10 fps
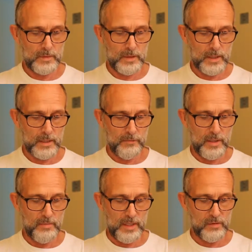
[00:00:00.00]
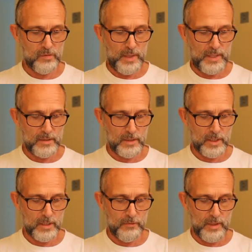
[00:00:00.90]
Check your emails, mate.
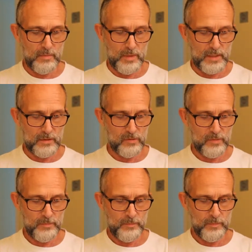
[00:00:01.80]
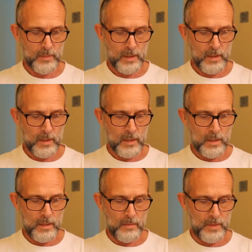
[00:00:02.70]
Check your emails.
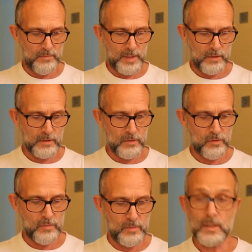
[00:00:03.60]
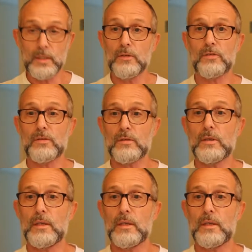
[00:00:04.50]
I've been looking at some of these.